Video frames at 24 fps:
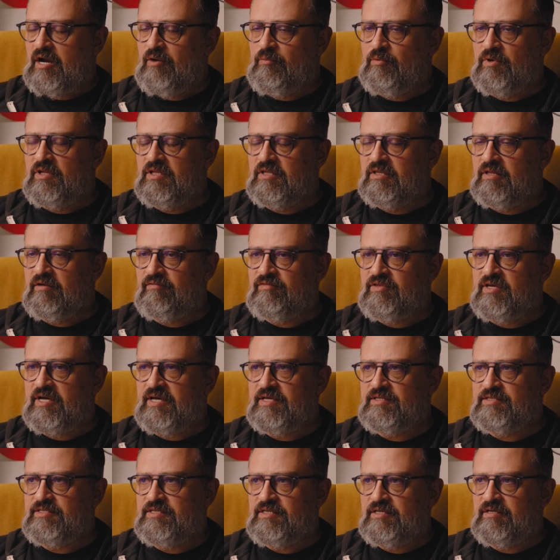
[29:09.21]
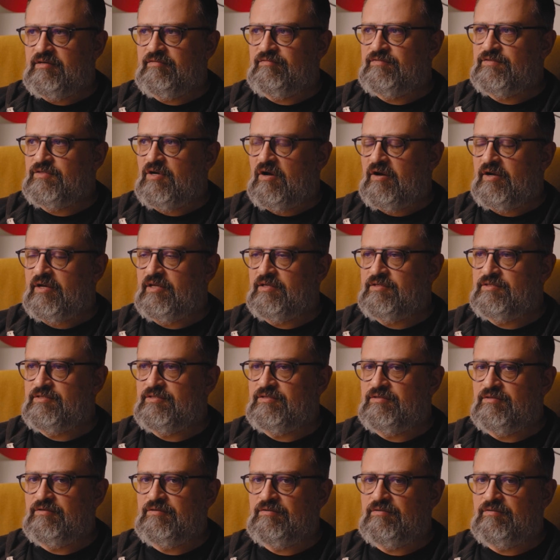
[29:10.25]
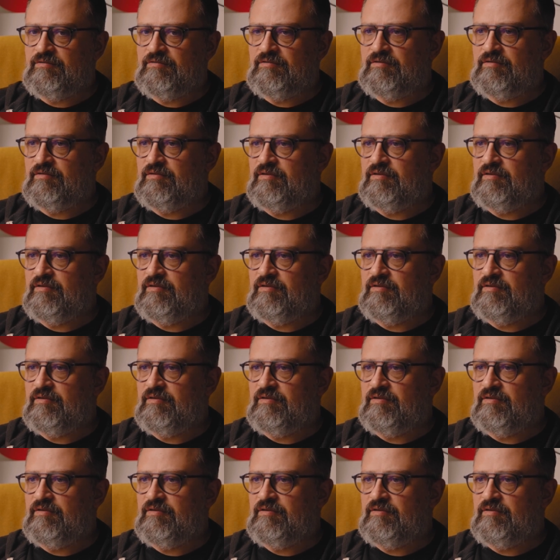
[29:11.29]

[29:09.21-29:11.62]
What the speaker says: really love the idea of talking to